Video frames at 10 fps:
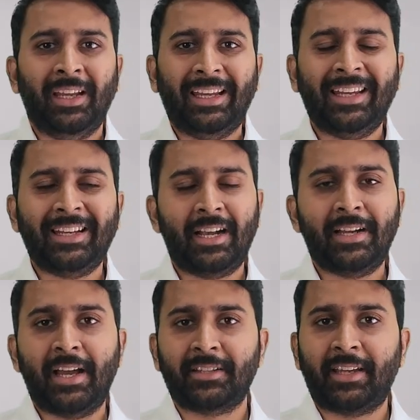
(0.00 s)
In our
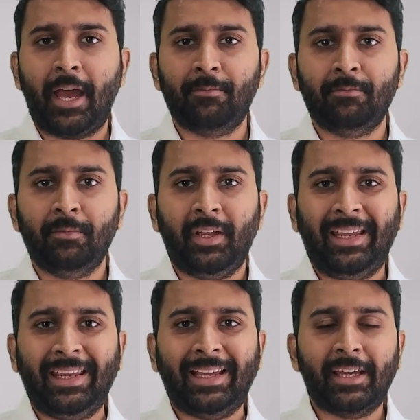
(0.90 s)
dash cam,
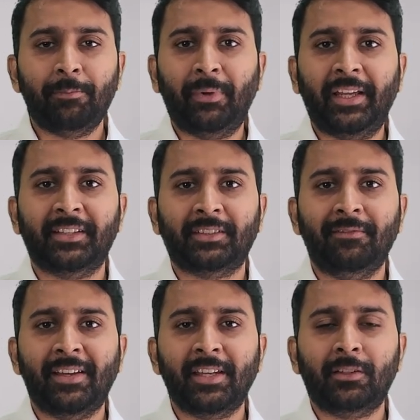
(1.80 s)
AI plays a
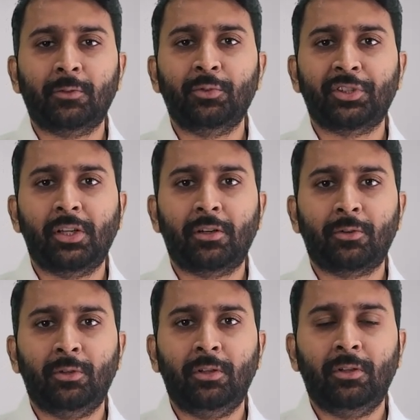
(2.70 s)
very crucial
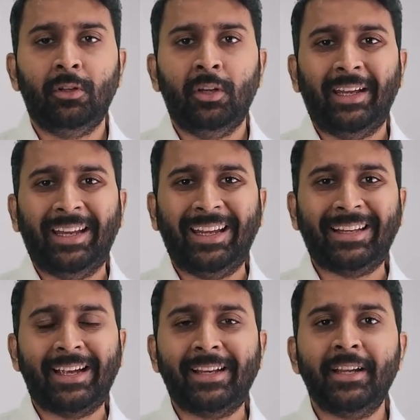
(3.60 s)
role in
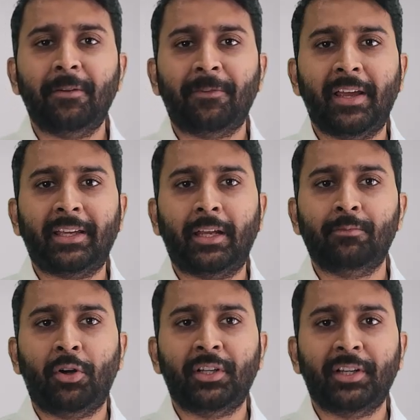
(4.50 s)
identifying and
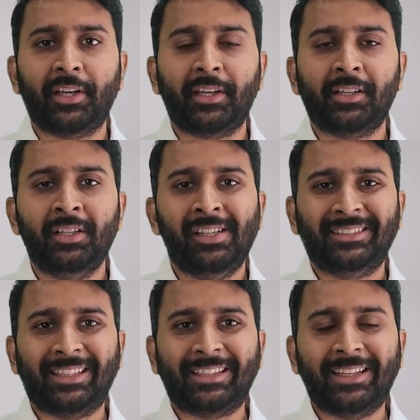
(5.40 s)
monitoring
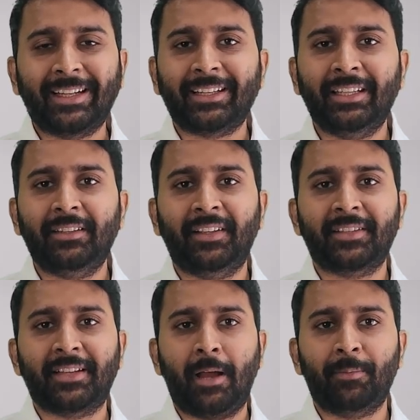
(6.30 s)
the critical
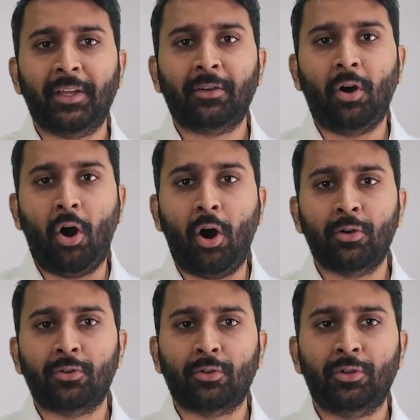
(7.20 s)
events happening
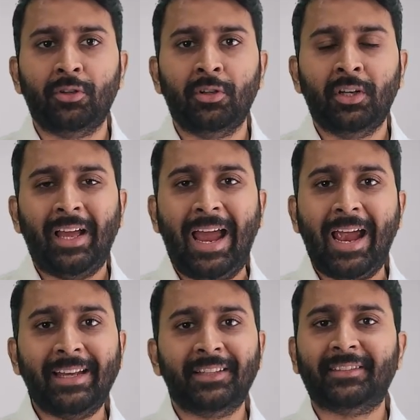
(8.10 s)
on road
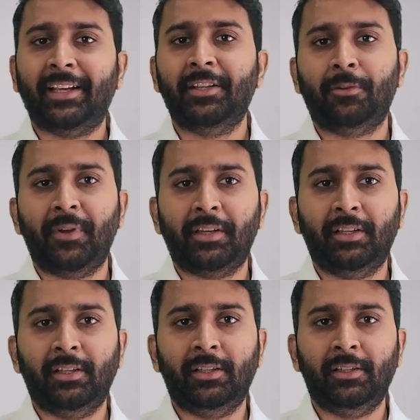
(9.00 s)
and inside your vehicle.